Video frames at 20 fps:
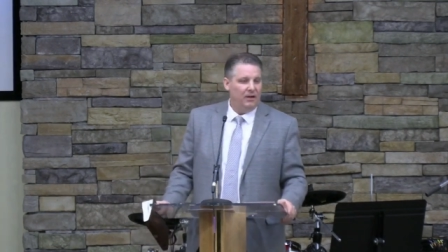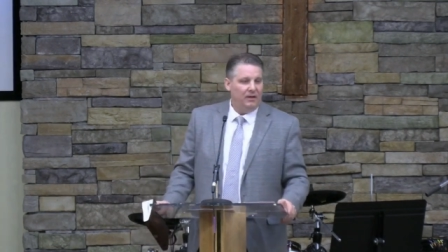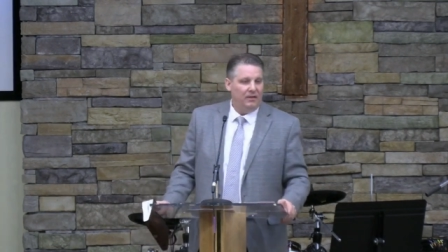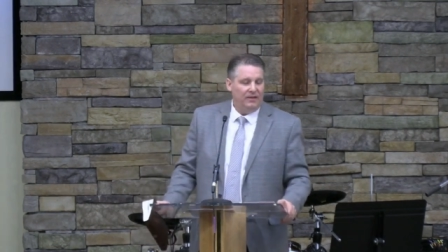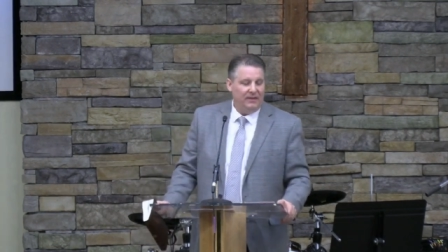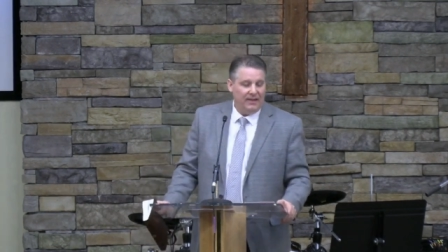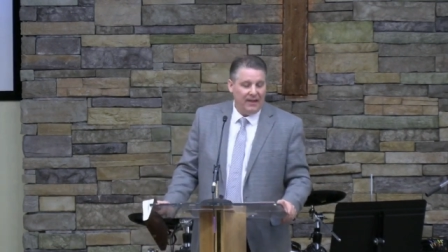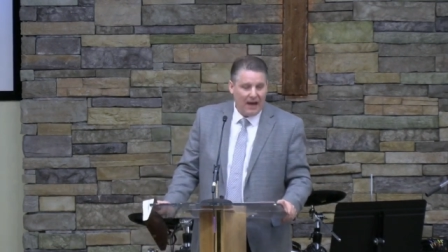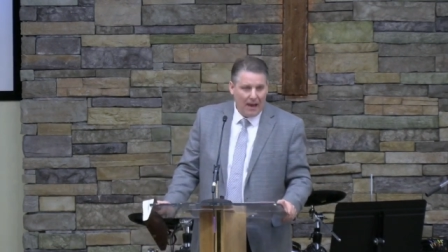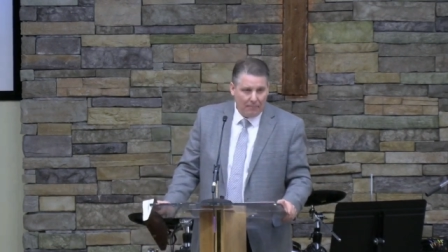
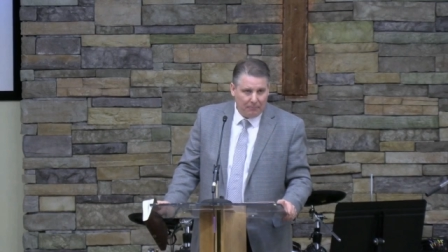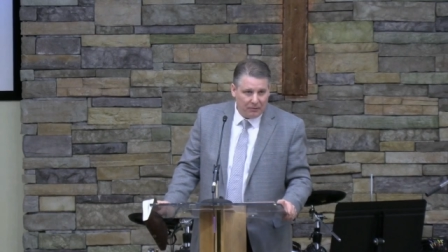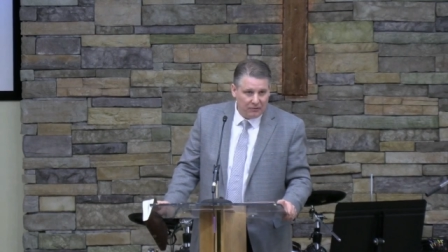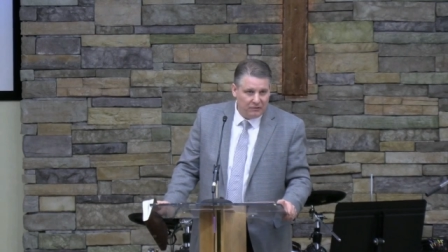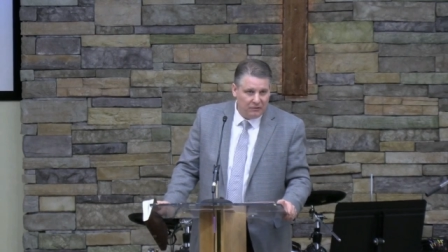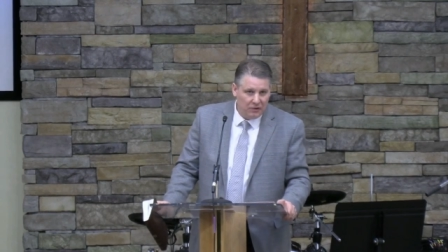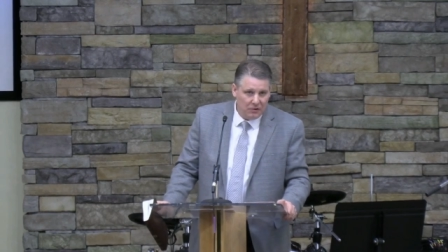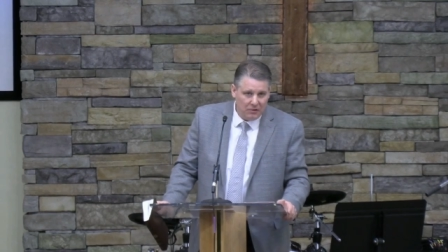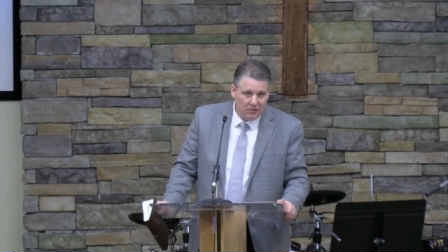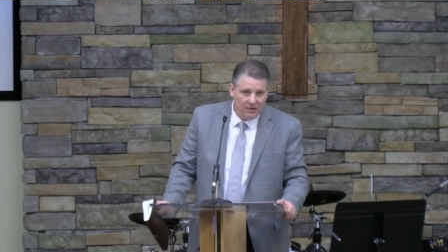the
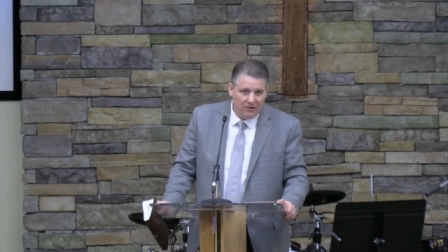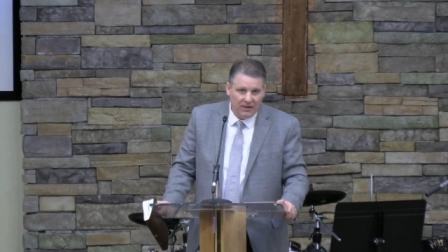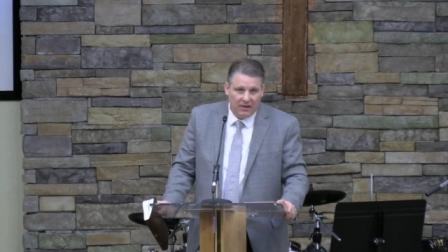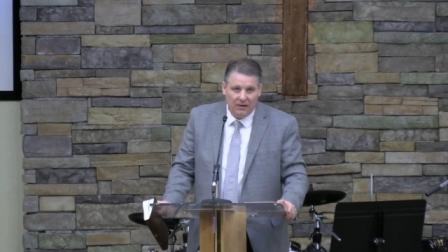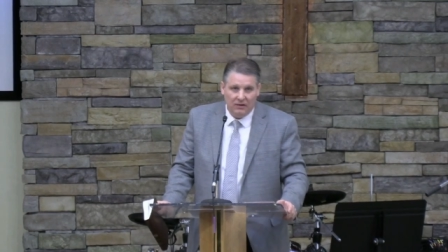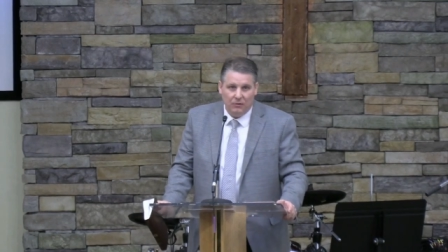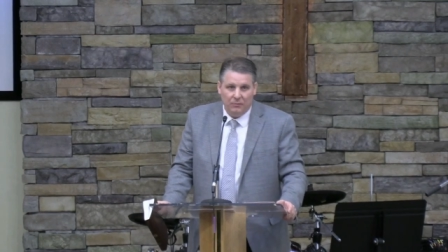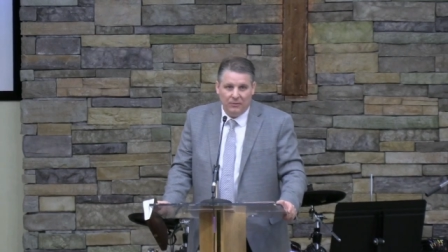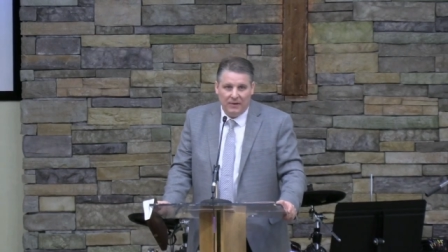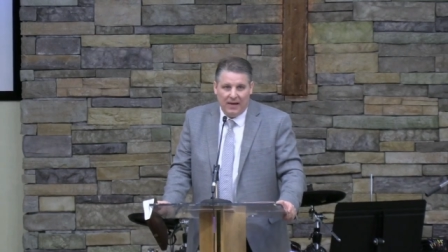
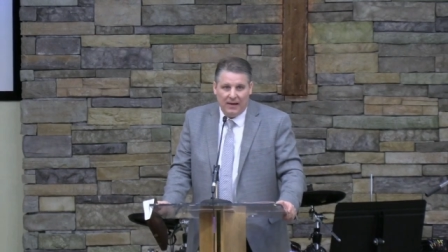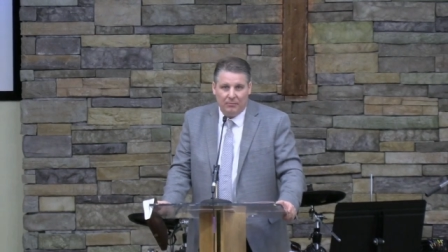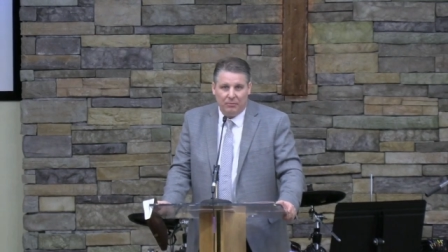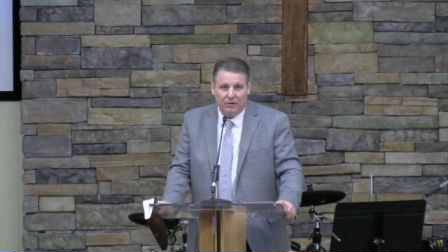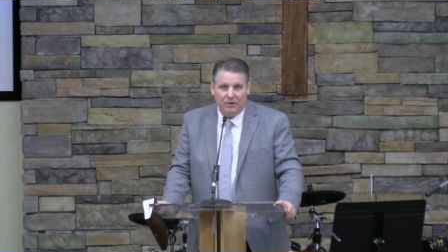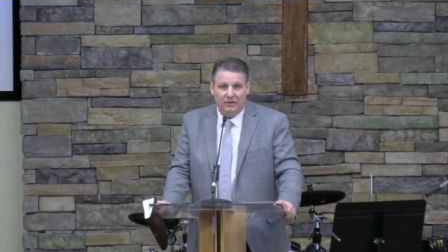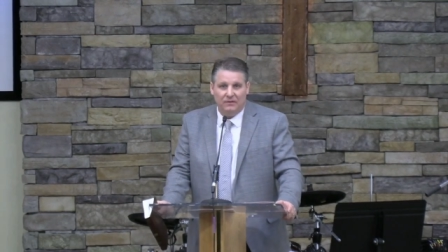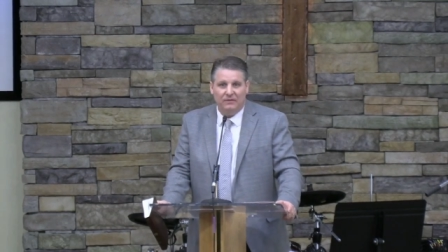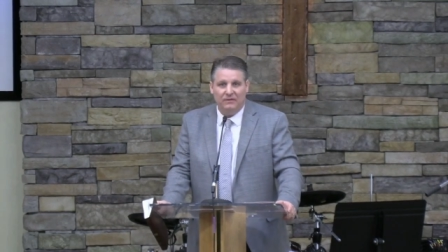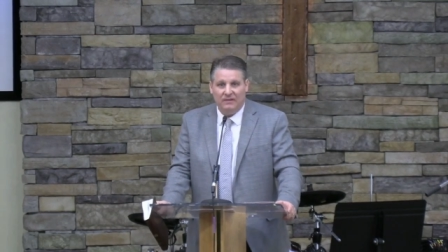opportunity to be able
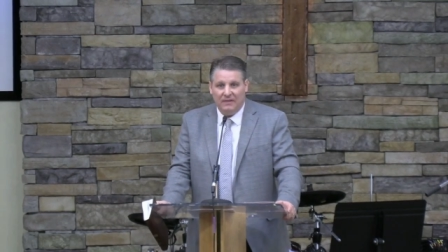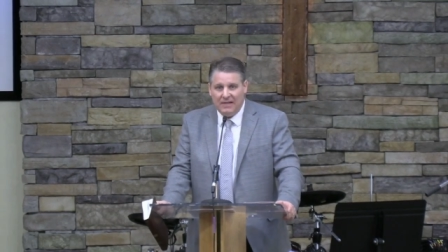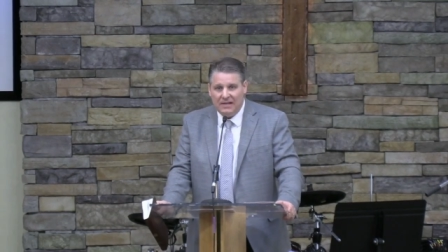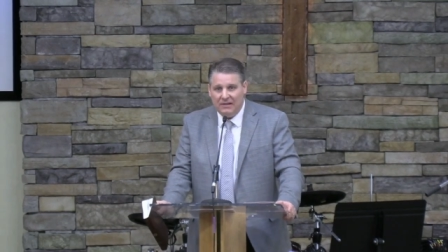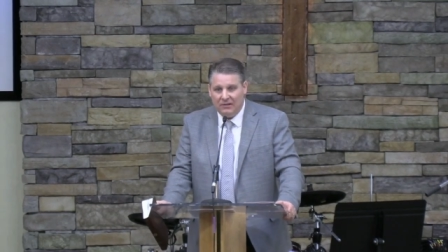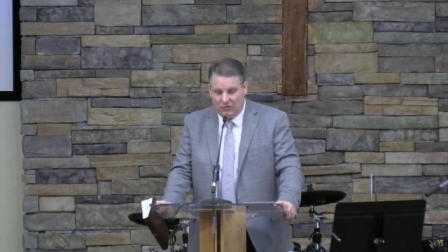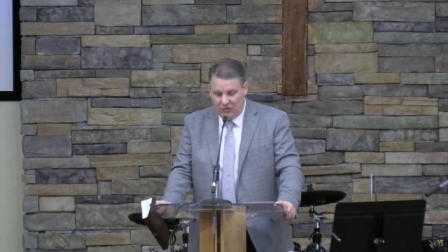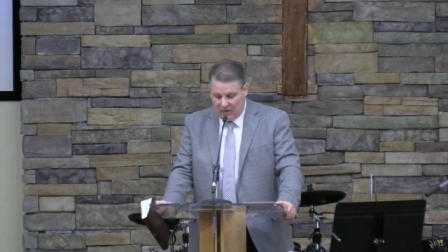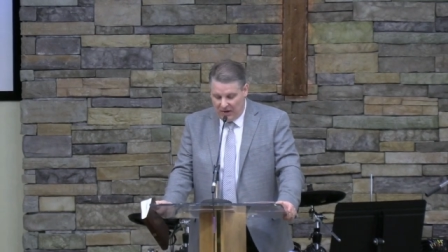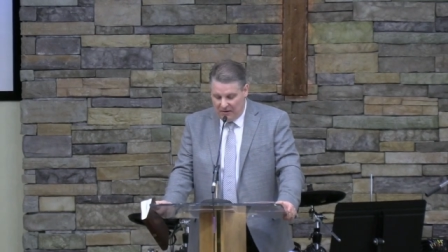to
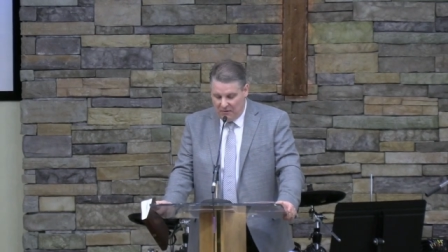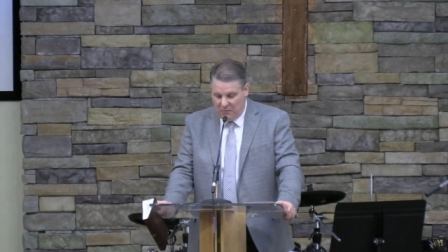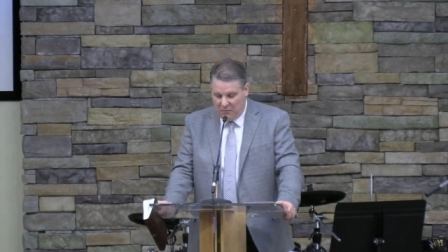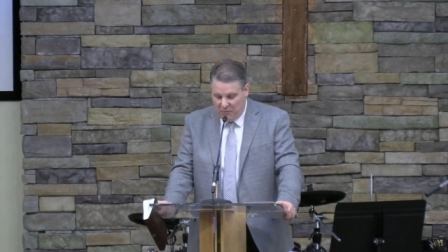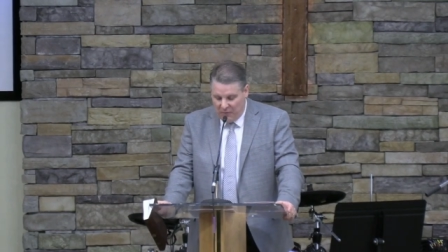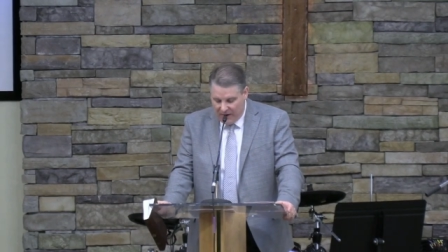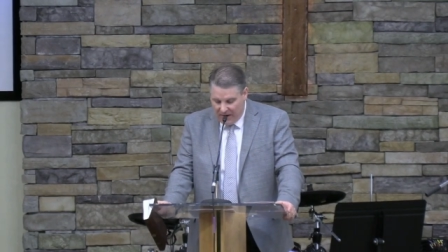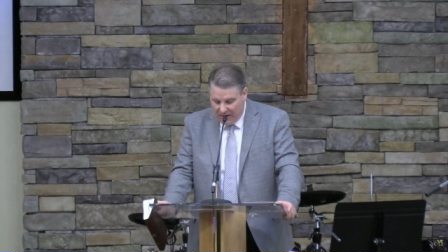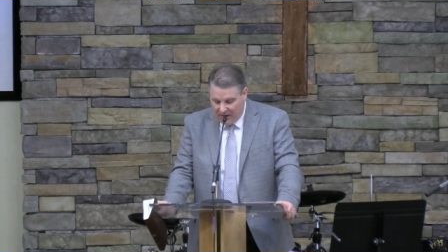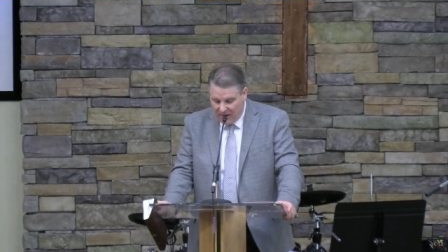teach a
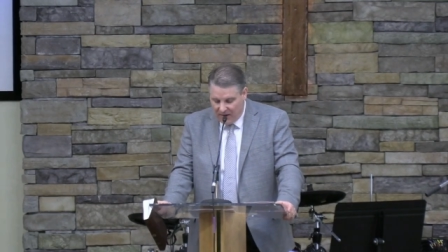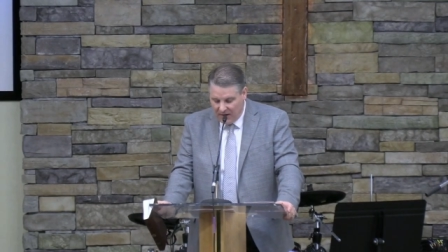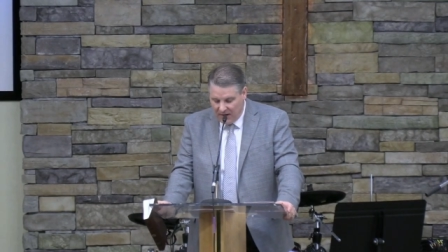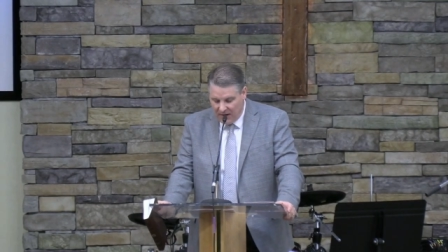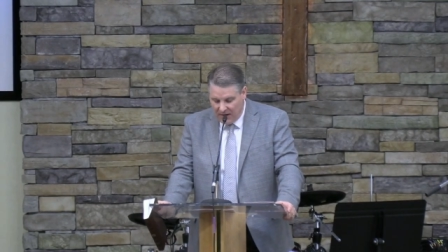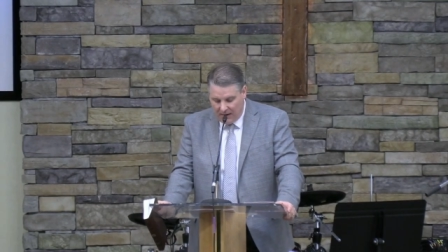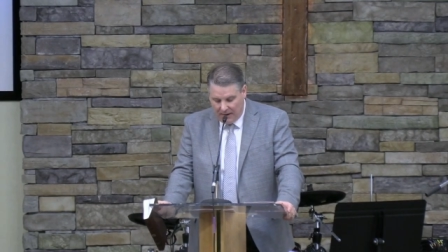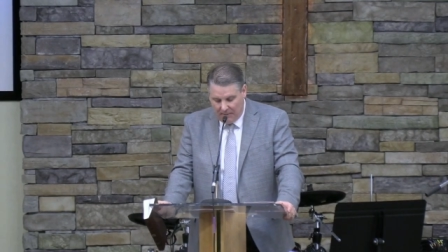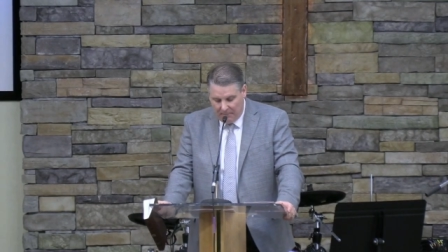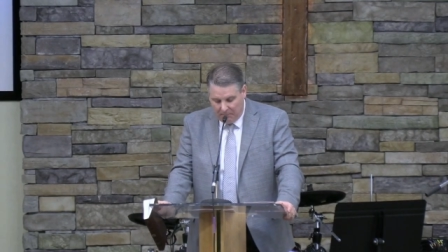
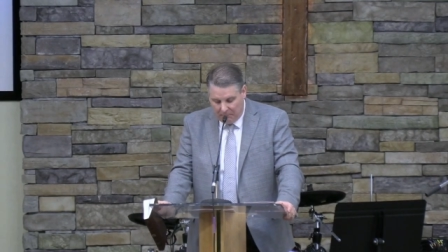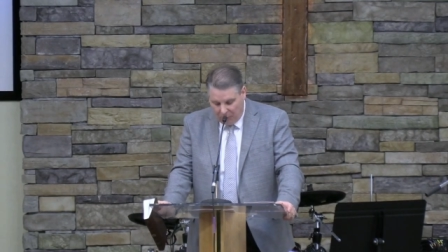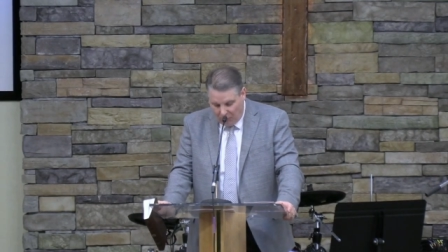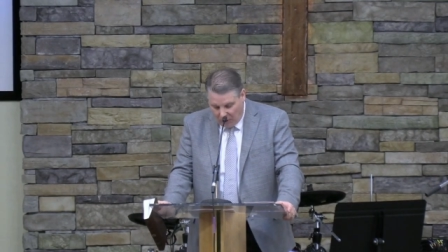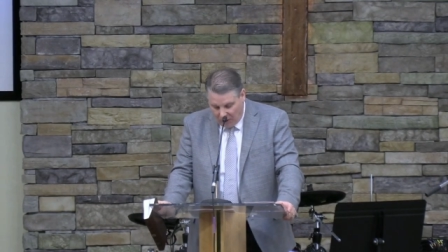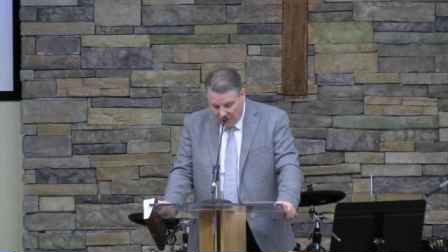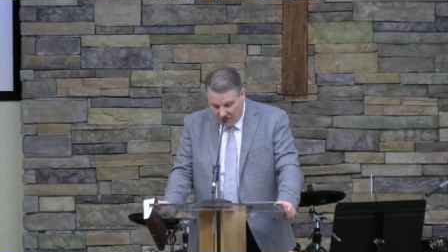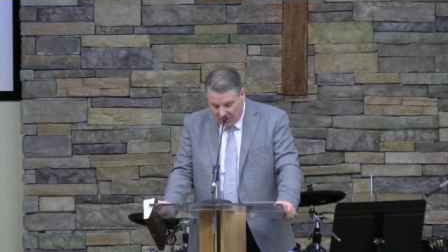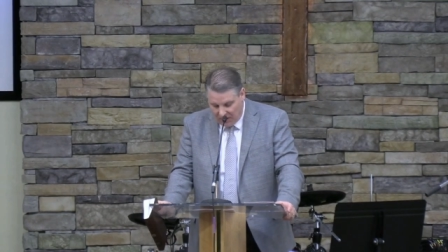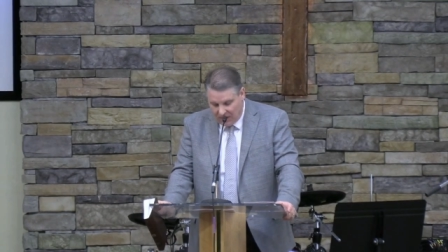very
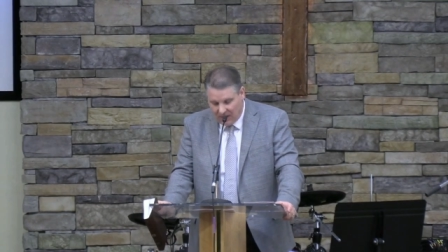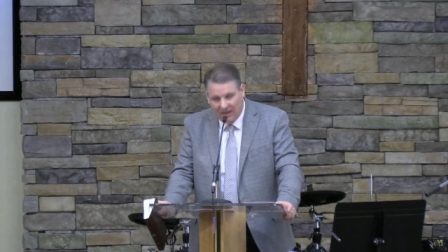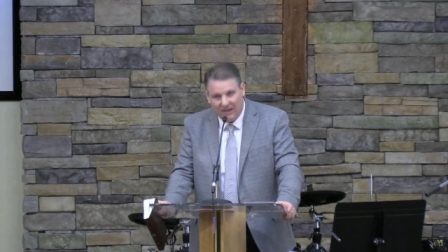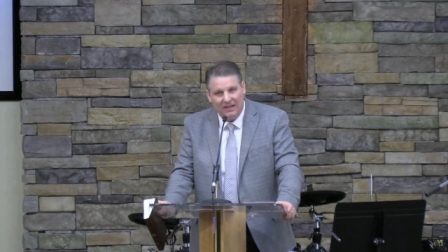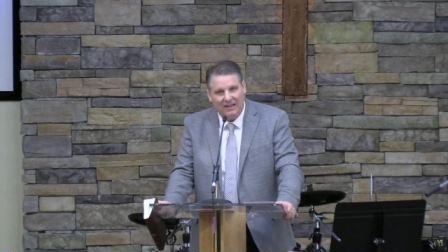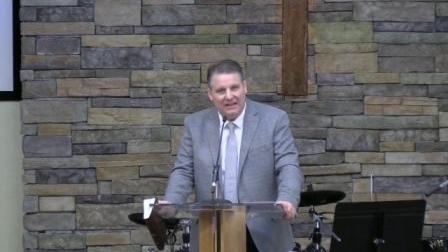important